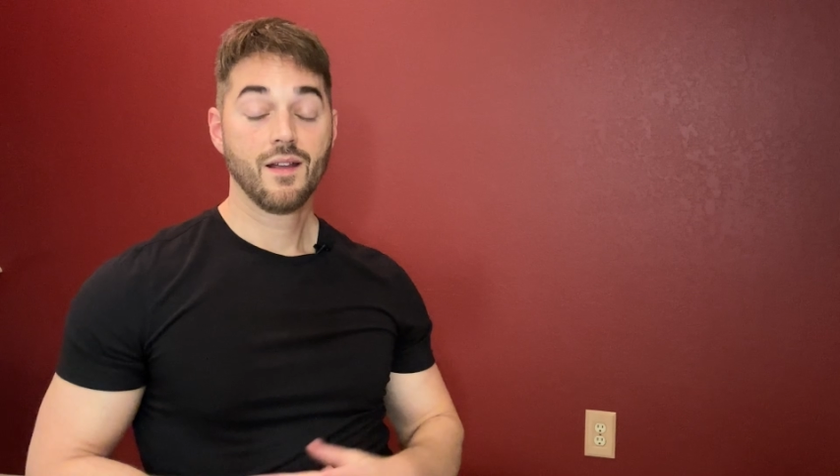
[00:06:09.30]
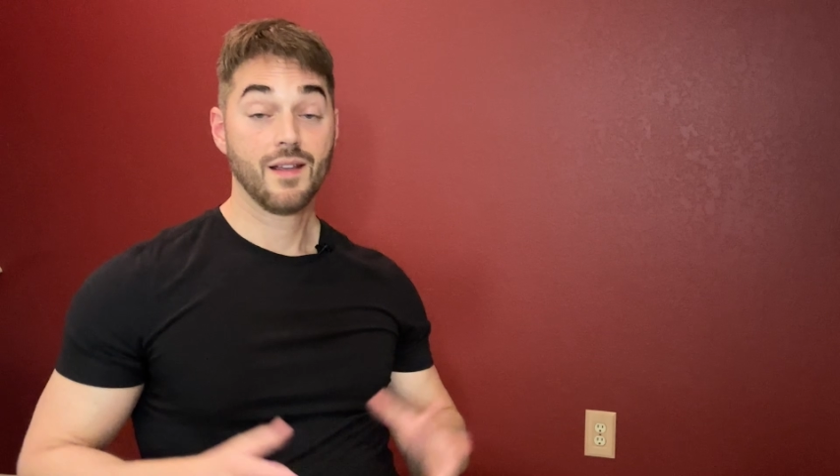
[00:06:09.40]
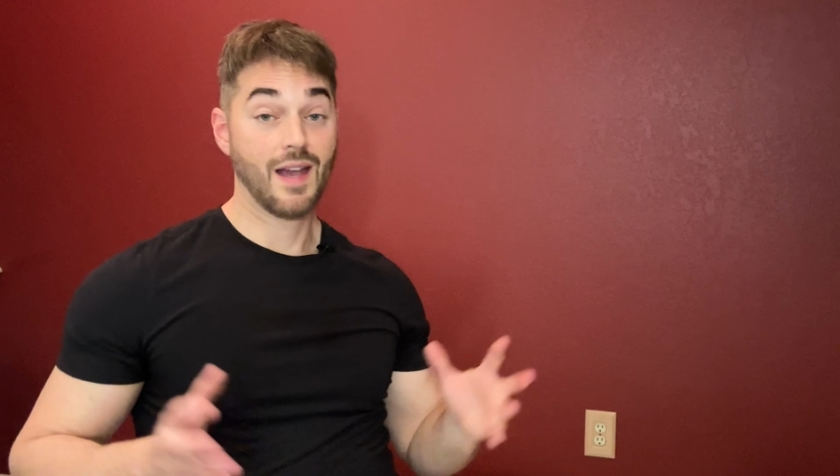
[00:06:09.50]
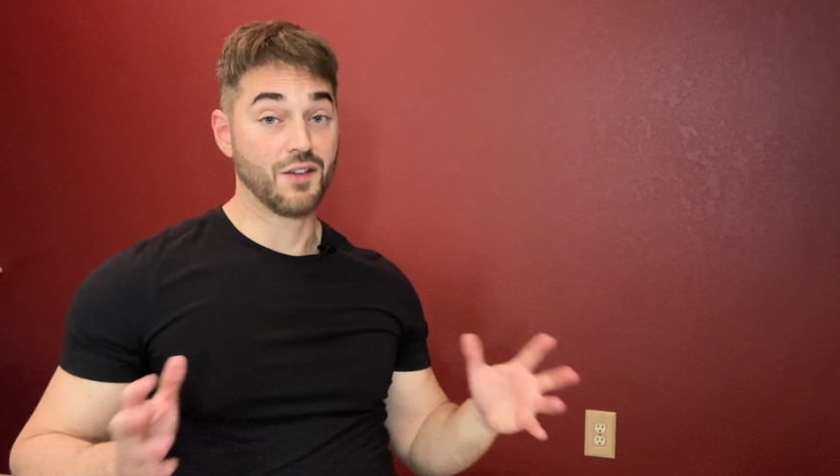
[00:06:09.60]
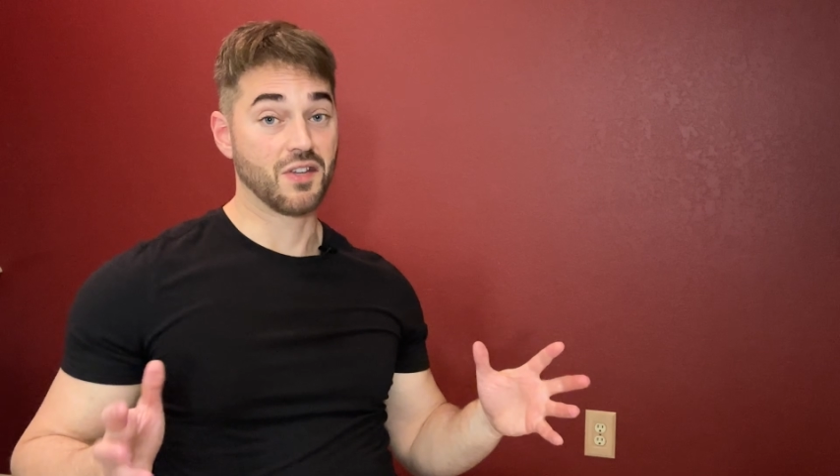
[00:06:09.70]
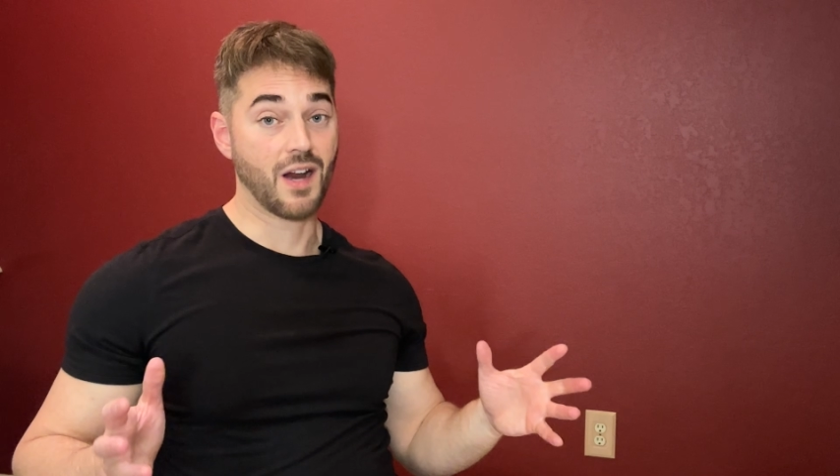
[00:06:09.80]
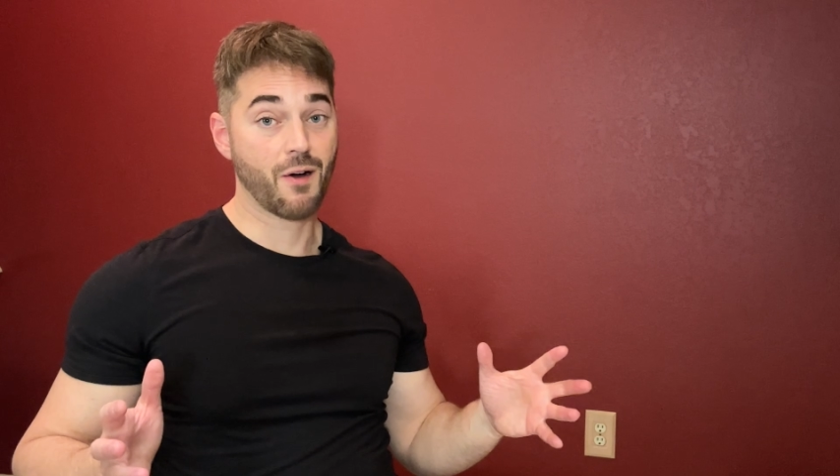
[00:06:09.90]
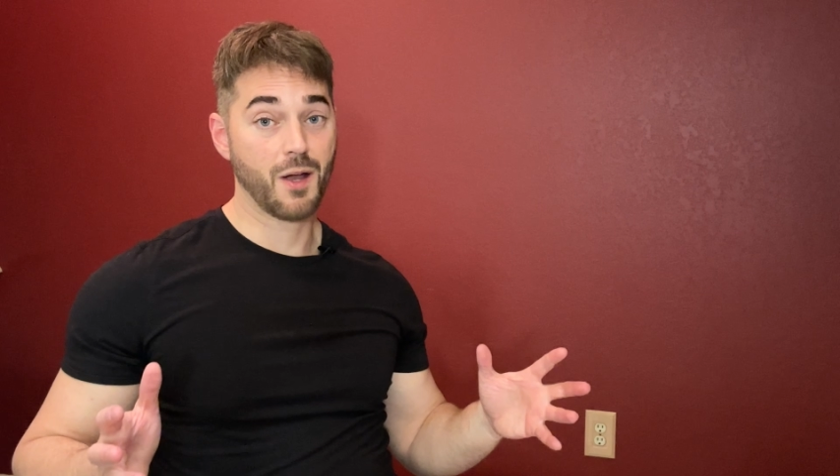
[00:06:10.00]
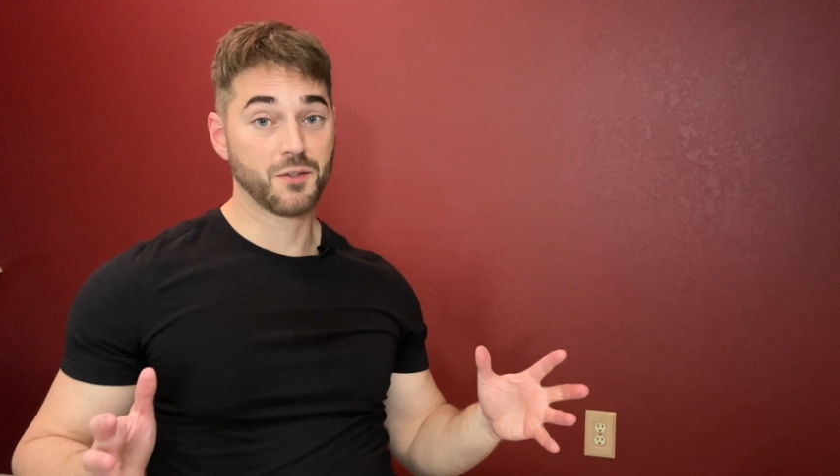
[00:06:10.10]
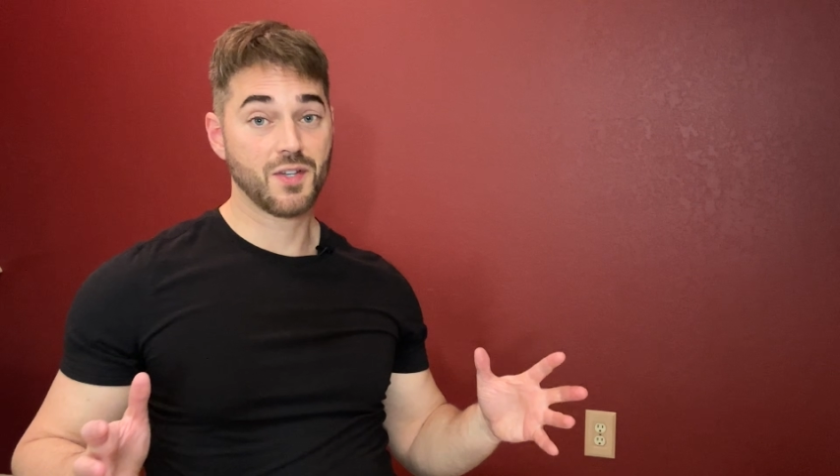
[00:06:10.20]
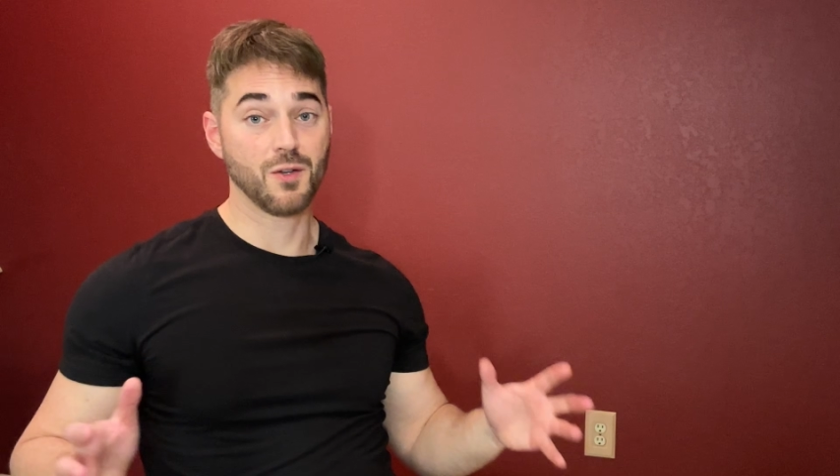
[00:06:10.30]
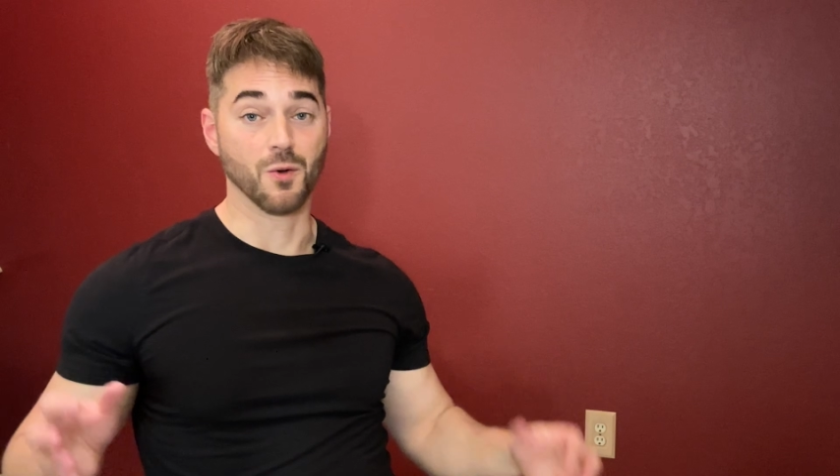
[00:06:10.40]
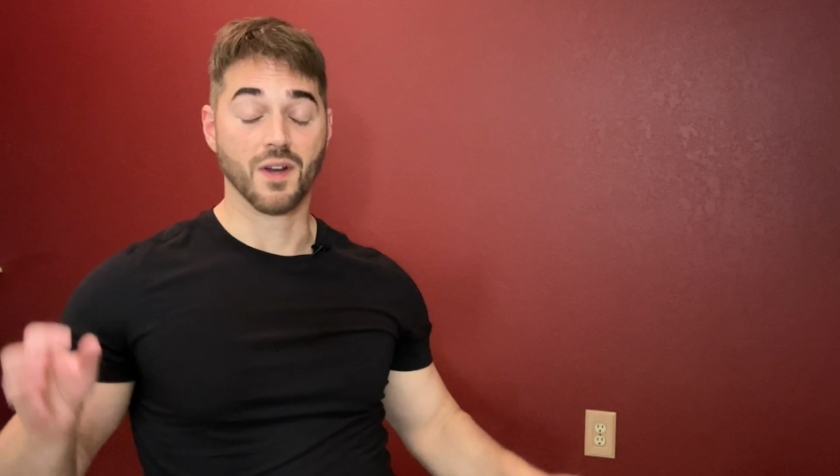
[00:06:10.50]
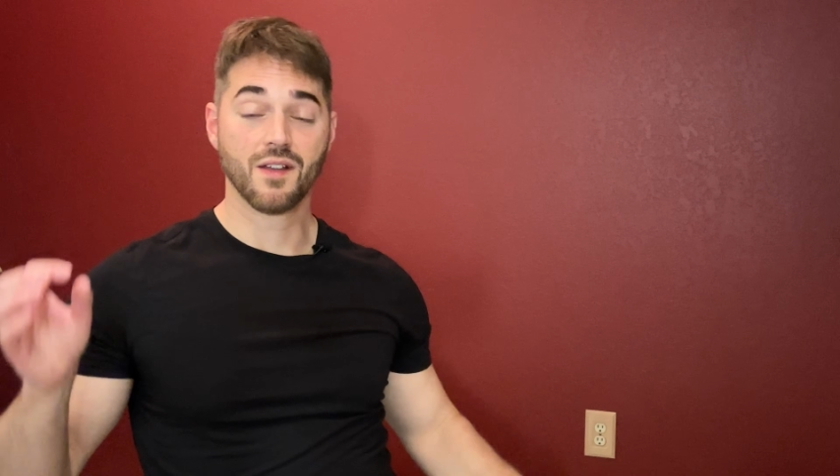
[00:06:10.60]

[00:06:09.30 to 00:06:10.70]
Okay, scenario two,